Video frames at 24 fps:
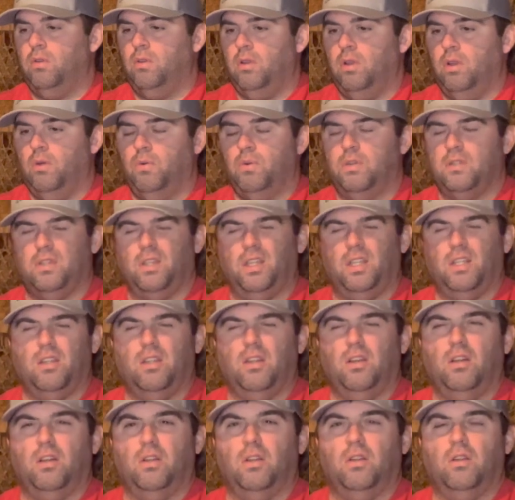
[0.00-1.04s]
it was
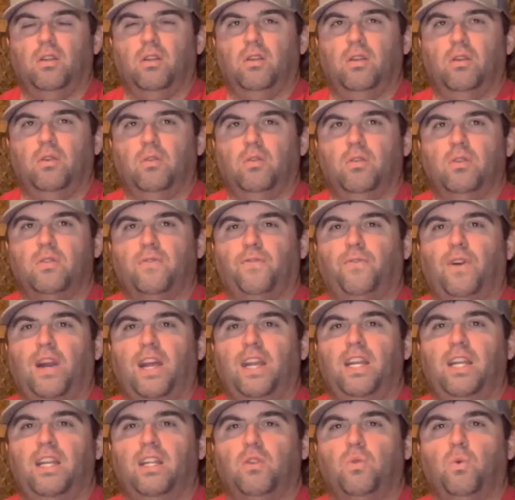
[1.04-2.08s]

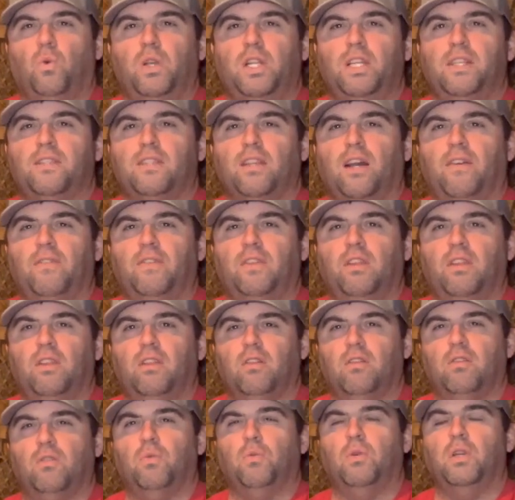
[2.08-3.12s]
Friday the 27th
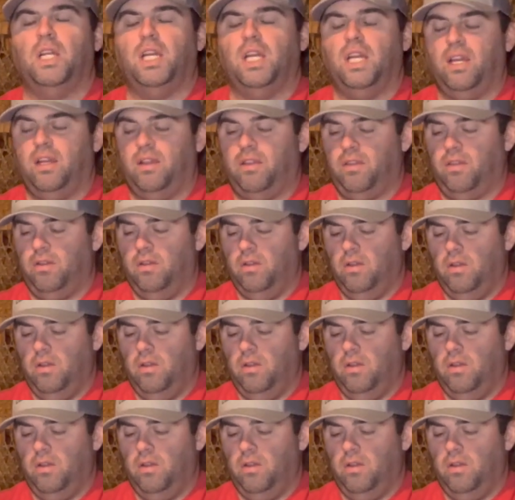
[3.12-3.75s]
or 28th.